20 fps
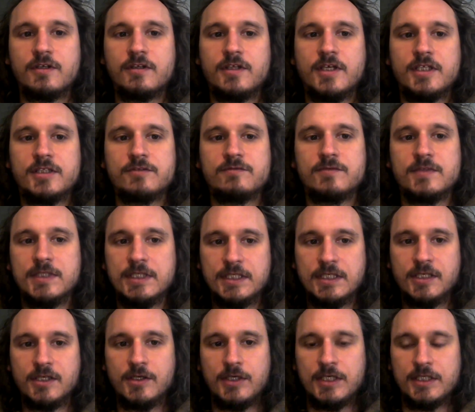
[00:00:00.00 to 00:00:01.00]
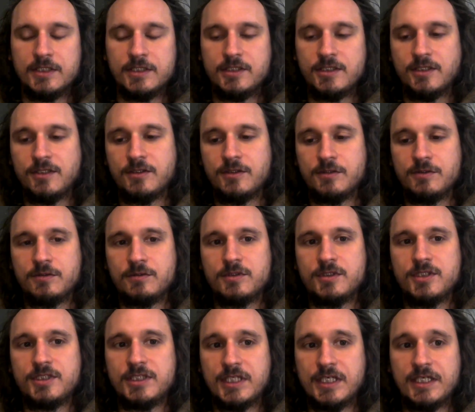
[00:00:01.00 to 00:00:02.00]
that's really going to
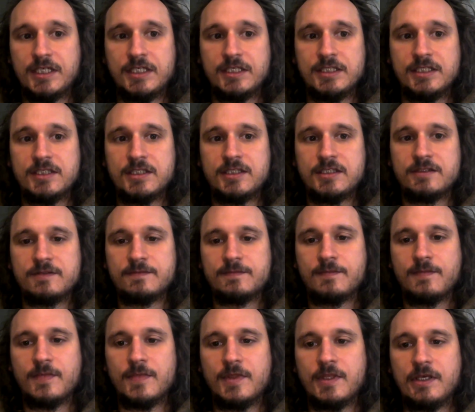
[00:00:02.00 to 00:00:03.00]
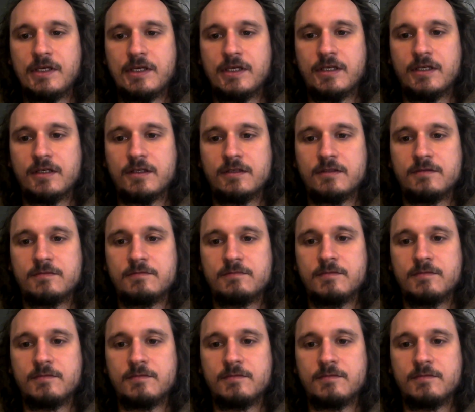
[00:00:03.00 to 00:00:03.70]
change the